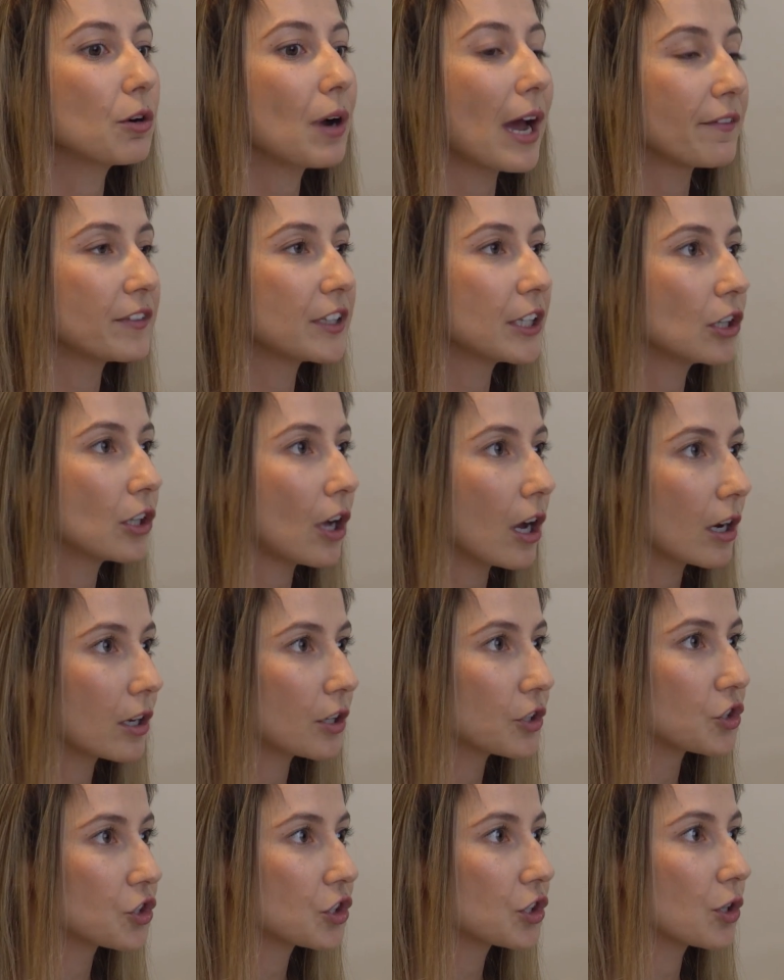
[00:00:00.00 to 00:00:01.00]
don't have the
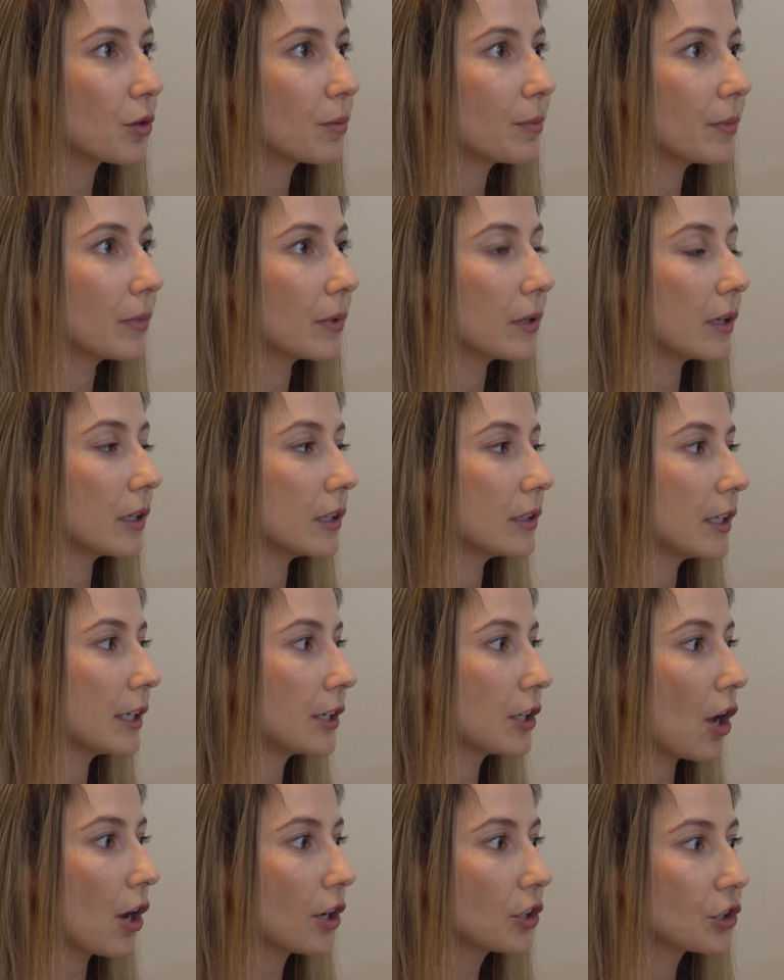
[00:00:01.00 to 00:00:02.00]
knowledge. So
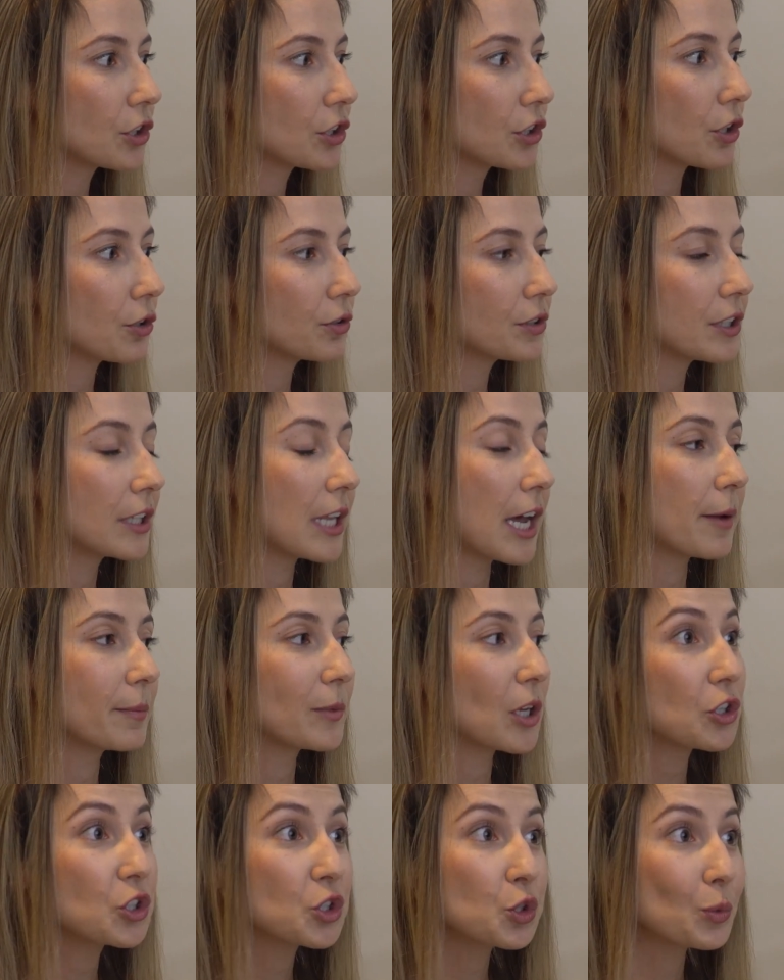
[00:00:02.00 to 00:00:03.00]
their doctor told
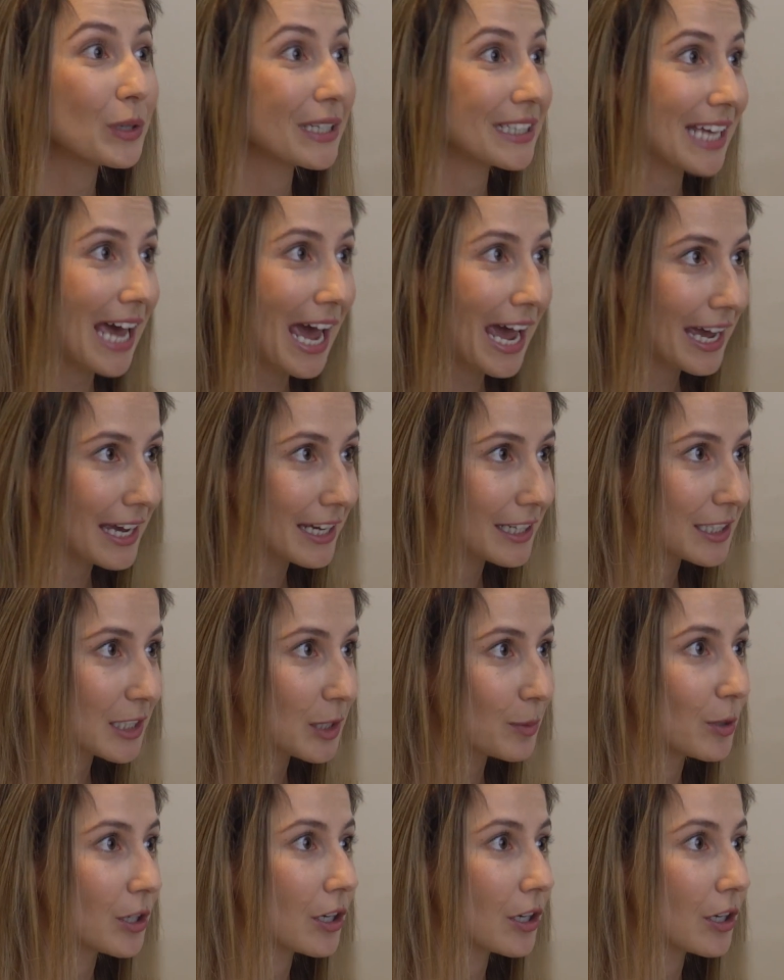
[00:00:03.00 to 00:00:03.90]
them not to eat eggs